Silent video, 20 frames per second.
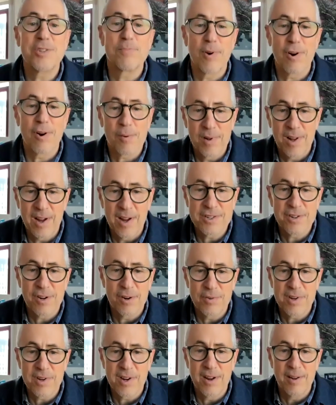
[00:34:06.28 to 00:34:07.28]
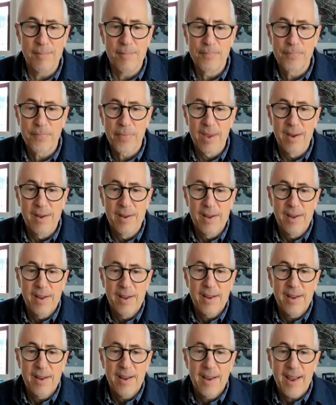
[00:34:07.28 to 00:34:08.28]
Park Plaza Hotel,
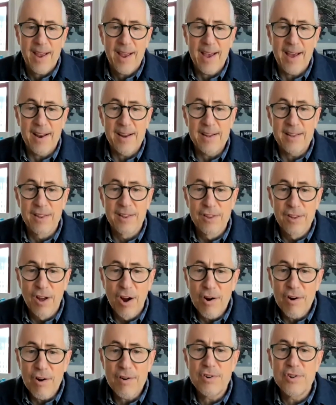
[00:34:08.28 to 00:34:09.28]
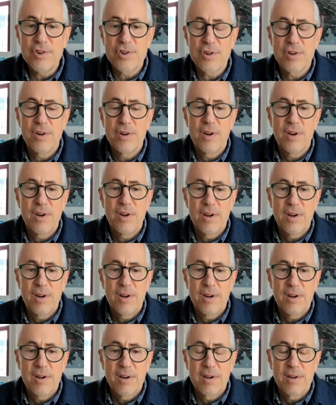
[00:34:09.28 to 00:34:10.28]
had a large
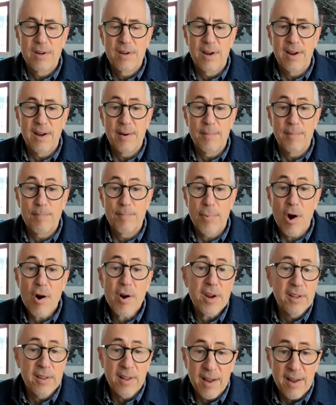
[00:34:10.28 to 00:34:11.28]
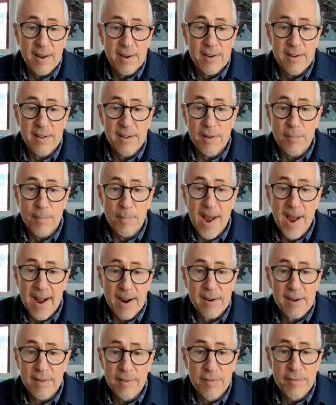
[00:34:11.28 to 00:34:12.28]
parking lot in the
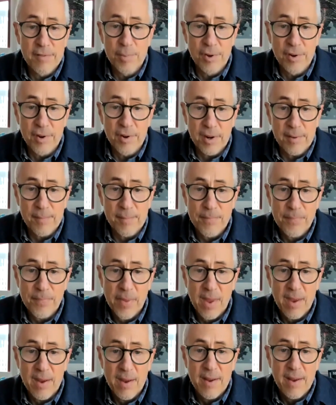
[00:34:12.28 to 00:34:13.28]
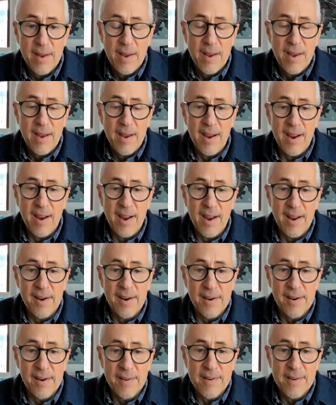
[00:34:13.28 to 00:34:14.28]
back of the building.
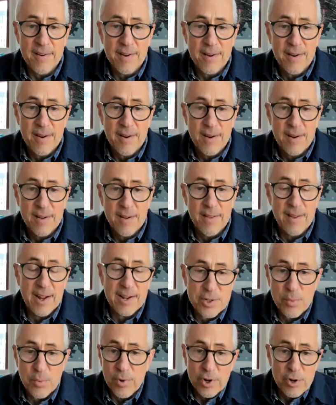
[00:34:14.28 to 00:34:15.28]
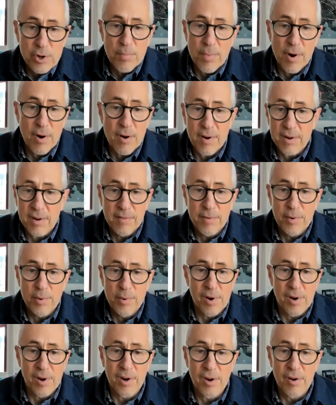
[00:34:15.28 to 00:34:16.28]
And that's where you parked if you
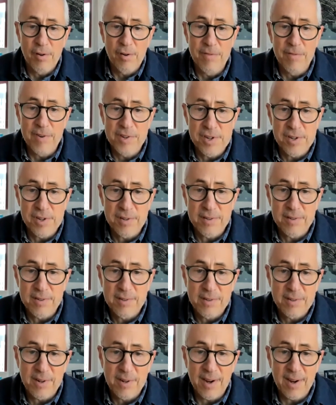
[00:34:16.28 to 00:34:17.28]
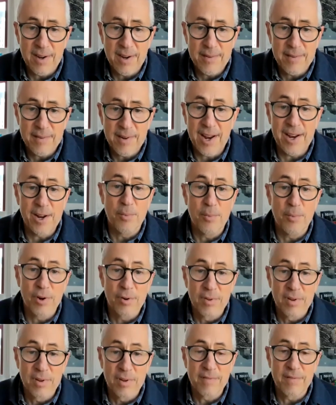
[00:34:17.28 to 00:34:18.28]
were going to go visit anyone who
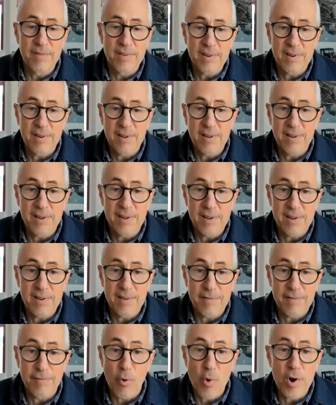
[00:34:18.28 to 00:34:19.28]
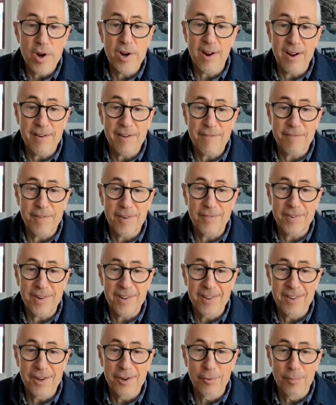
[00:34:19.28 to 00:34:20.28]
lived in the 4950
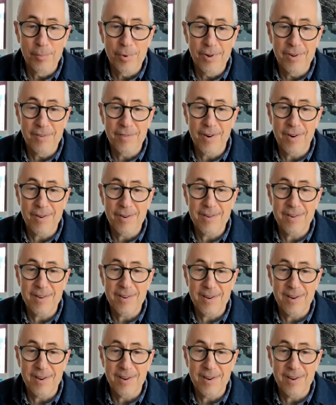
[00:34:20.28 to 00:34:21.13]
Lindell Boulevard,